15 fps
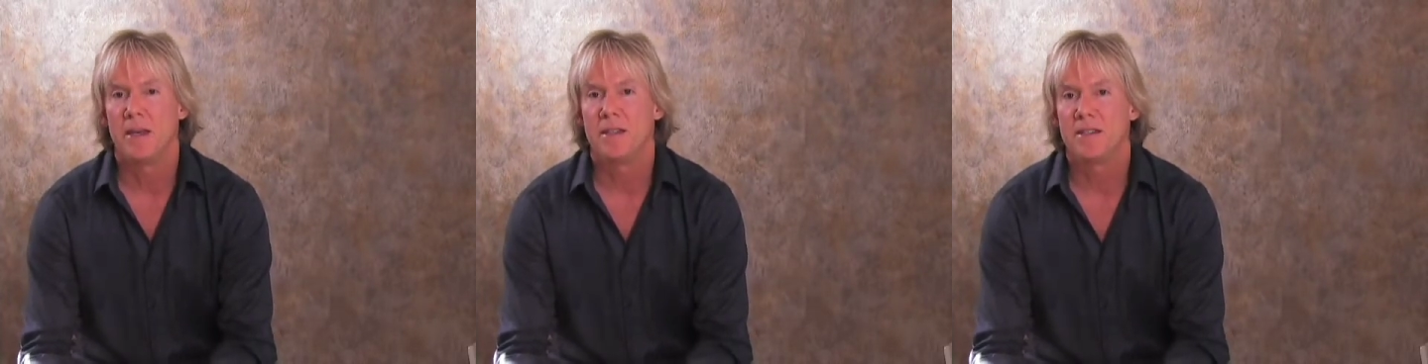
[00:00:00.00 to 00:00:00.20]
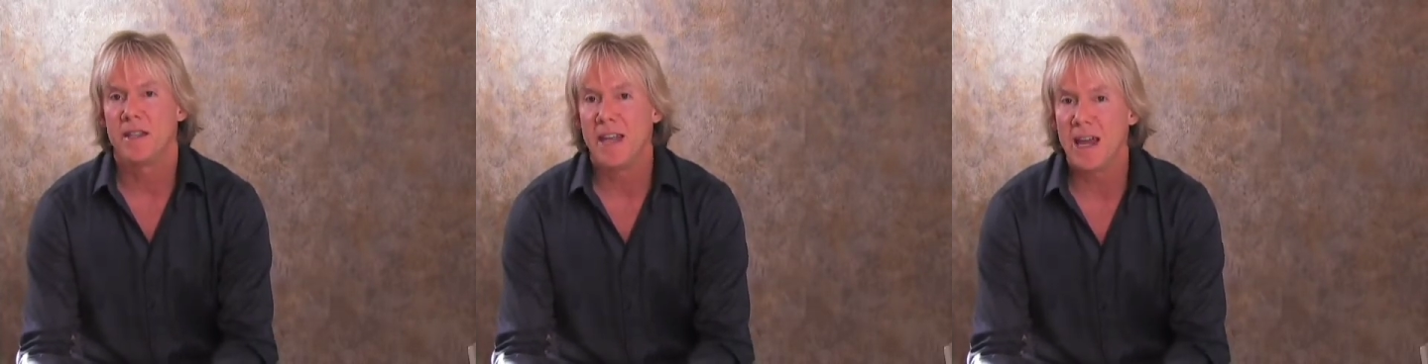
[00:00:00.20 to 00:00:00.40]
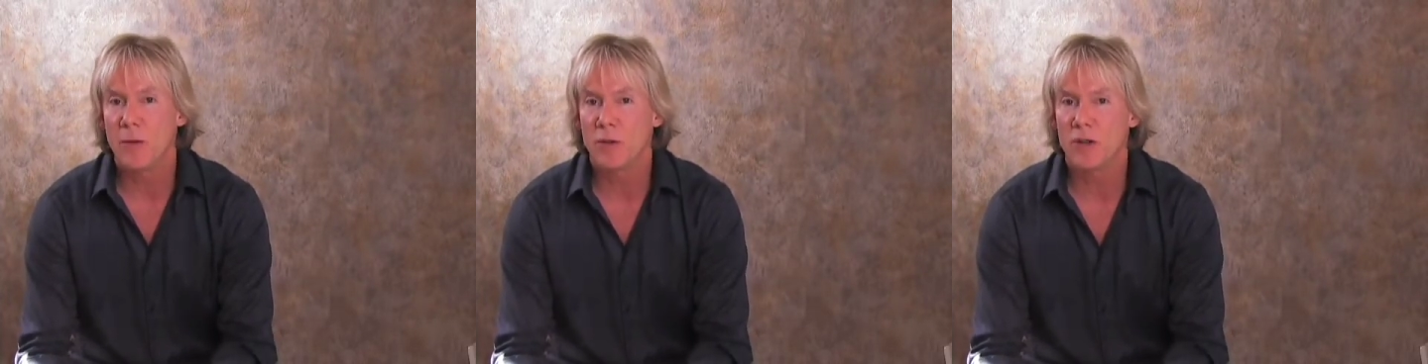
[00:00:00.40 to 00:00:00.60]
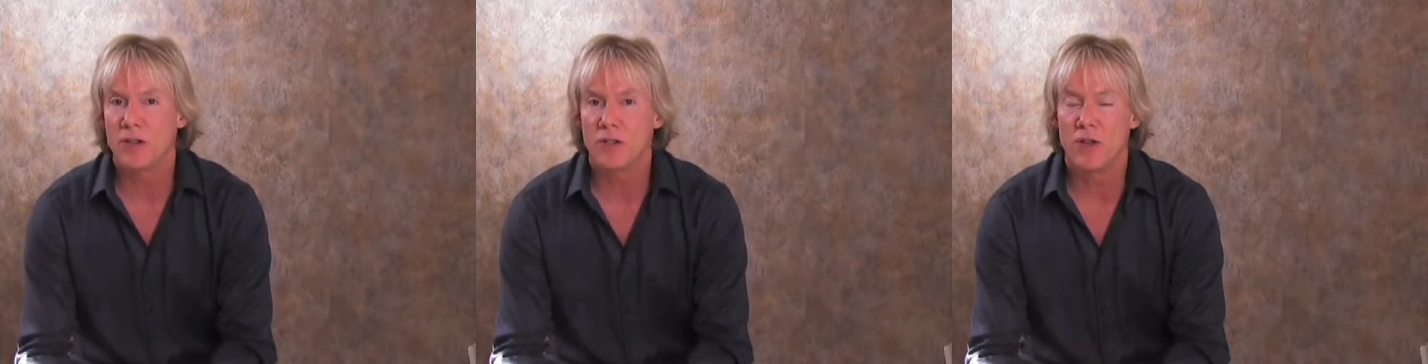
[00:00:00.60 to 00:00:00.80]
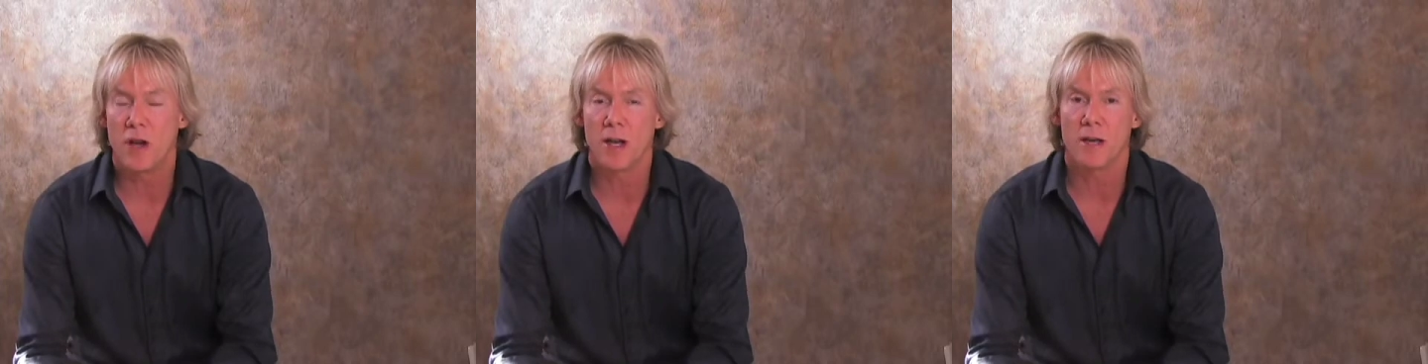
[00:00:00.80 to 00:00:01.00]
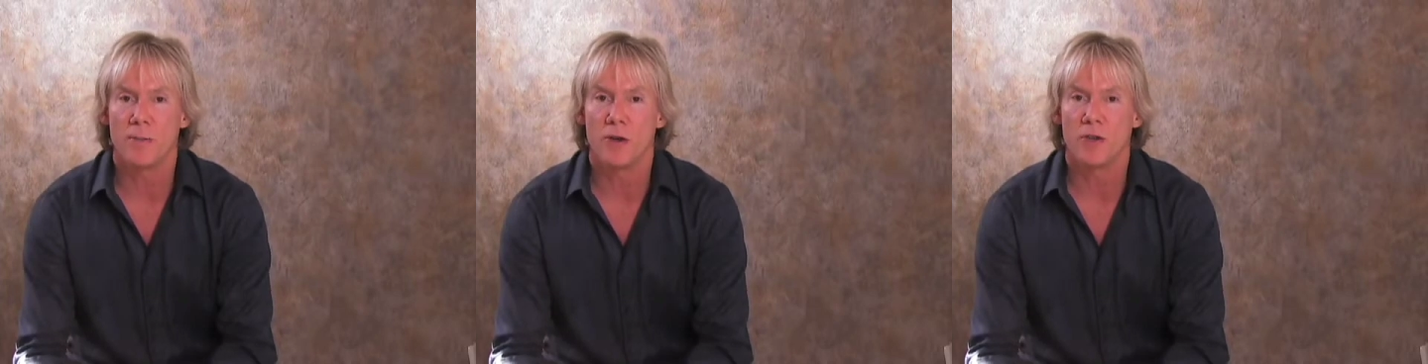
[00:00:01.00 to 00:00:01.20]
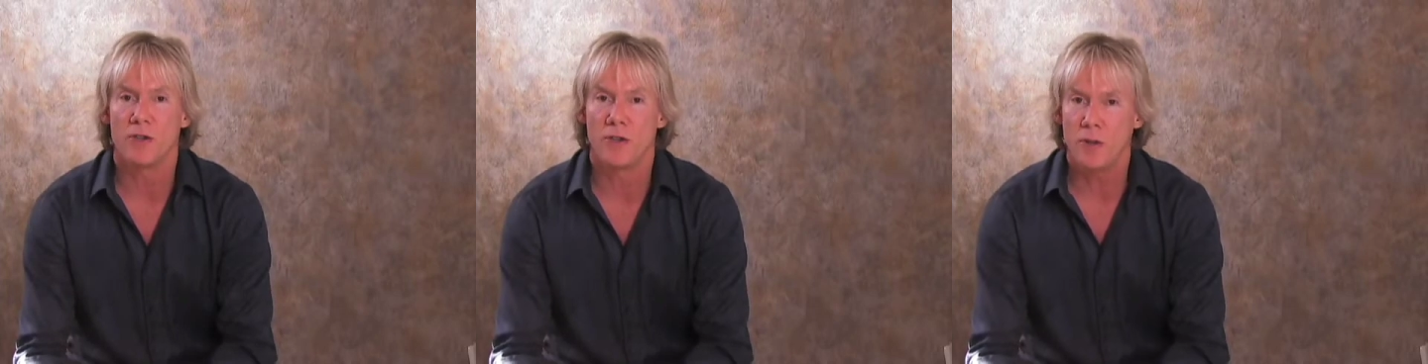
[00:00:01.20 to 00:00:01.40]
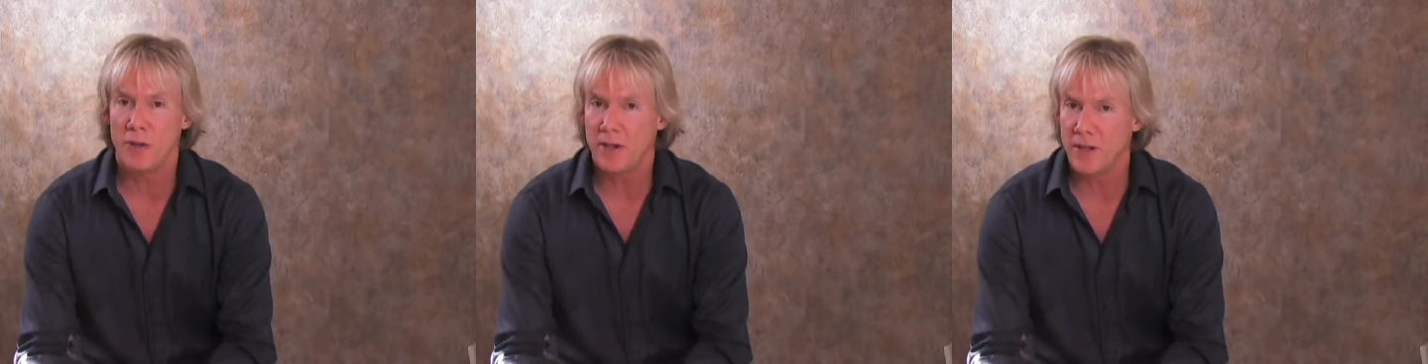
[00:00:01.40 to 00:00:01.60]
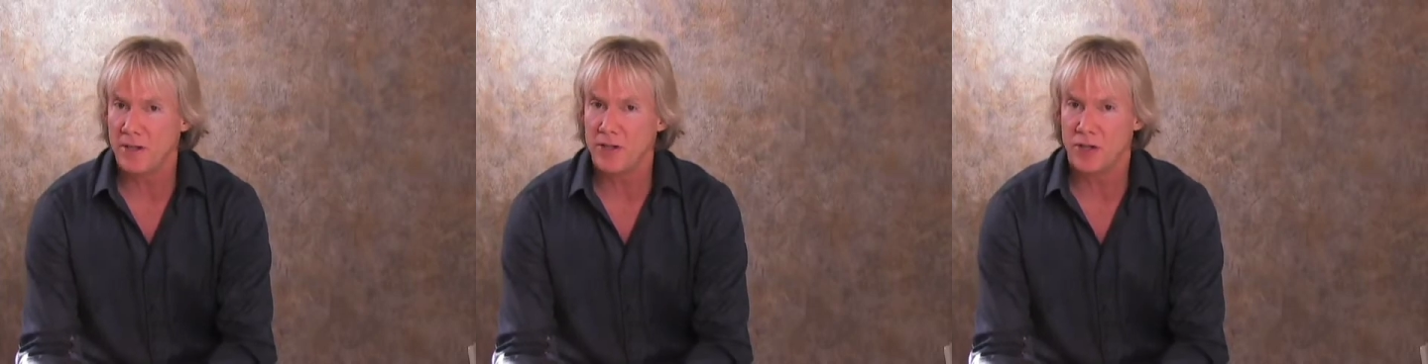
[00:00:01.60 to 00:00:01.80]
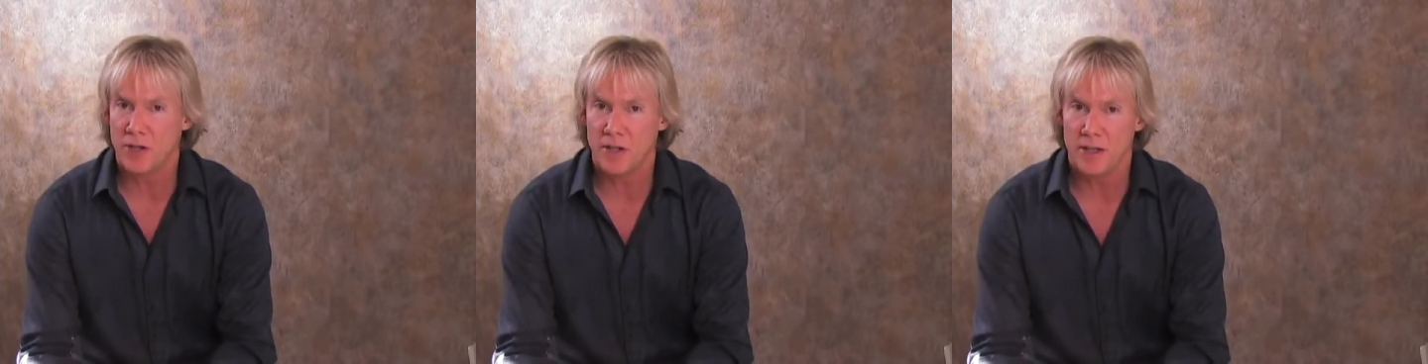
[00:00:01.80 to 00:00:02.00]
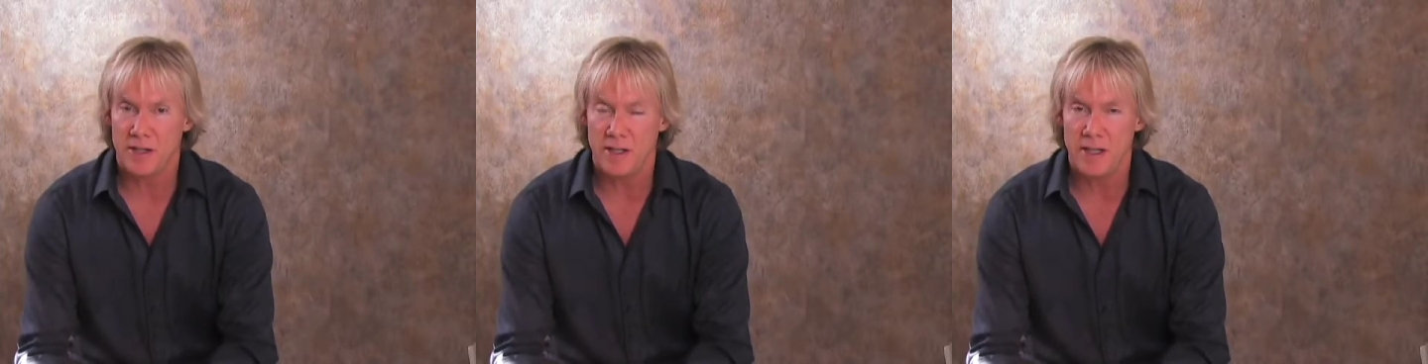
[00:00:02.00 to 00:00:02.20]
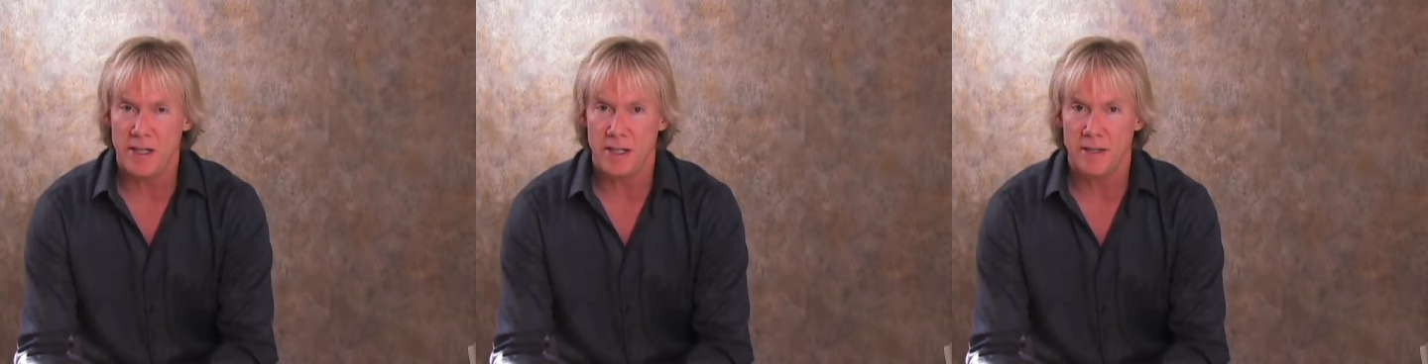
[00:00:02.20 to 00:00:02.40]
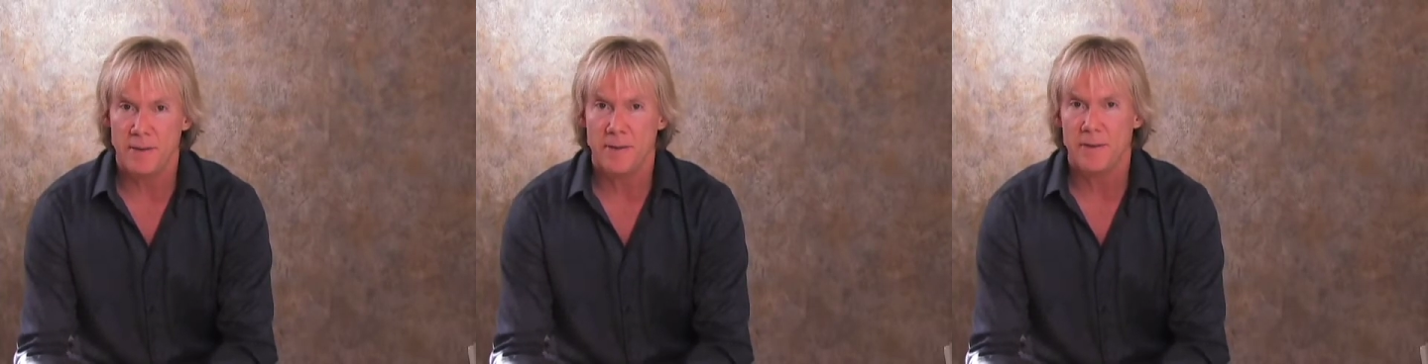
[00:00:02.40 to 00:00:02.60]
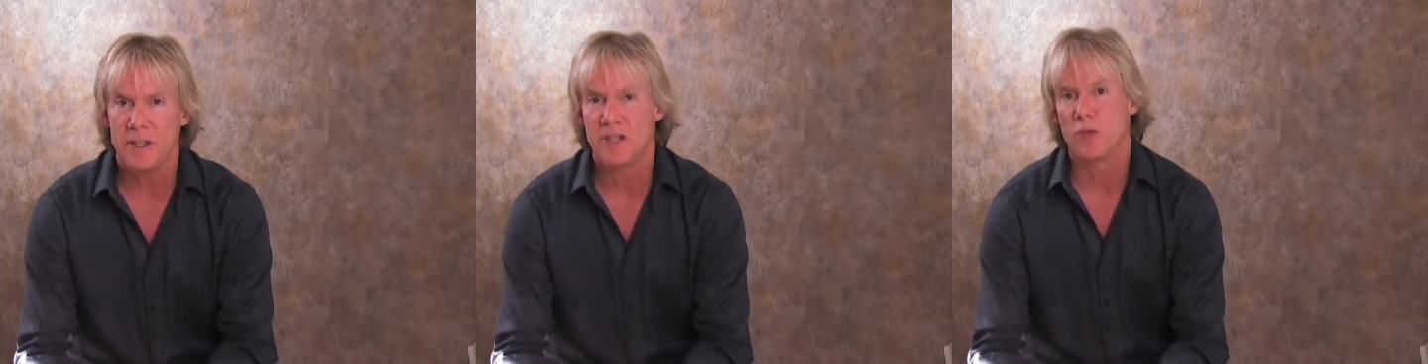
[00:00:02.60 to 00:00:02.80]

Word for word: Today we're going to talk about two things you're going to need.